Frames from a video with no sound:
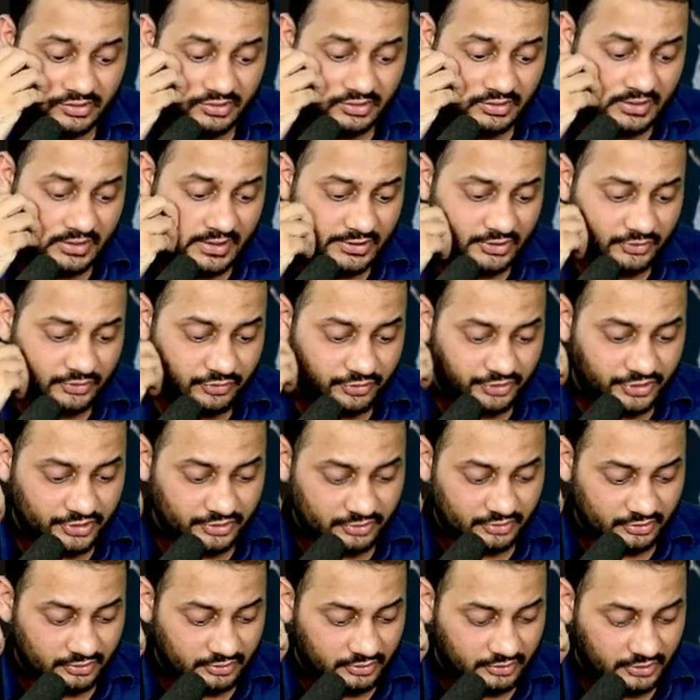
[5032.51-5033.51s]
The last question
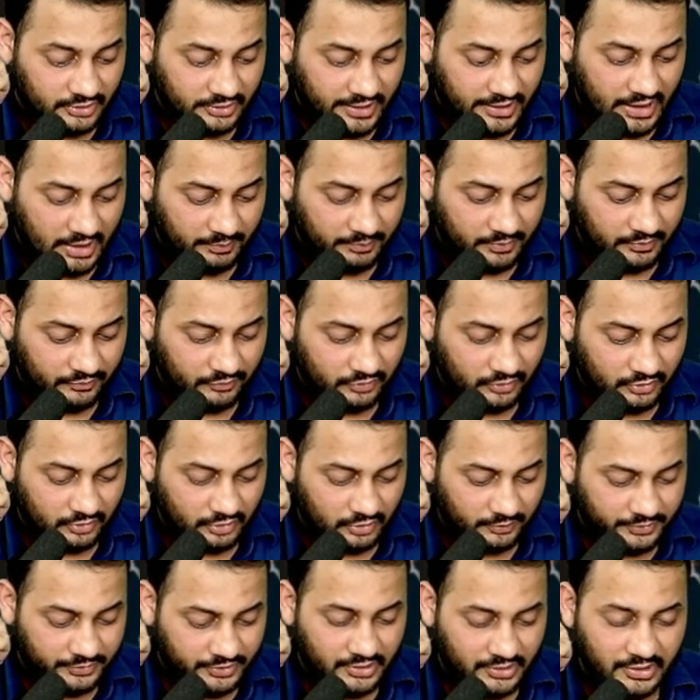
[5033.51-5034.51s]
on the cap and floor
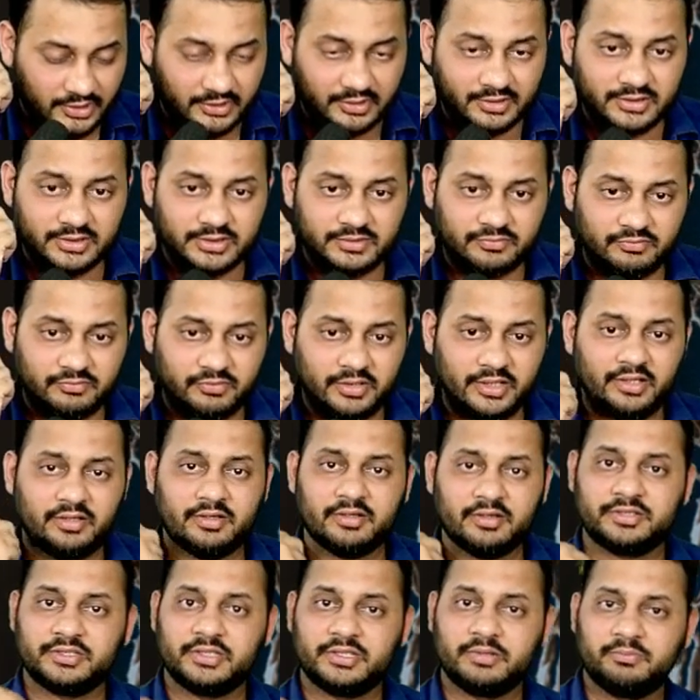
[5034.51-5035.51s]
option, and this is very
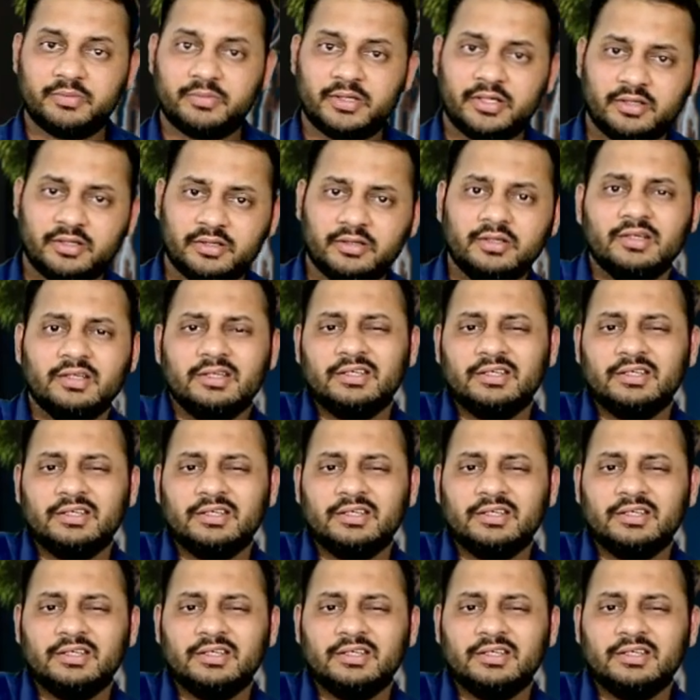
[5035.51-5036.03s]
interesting part.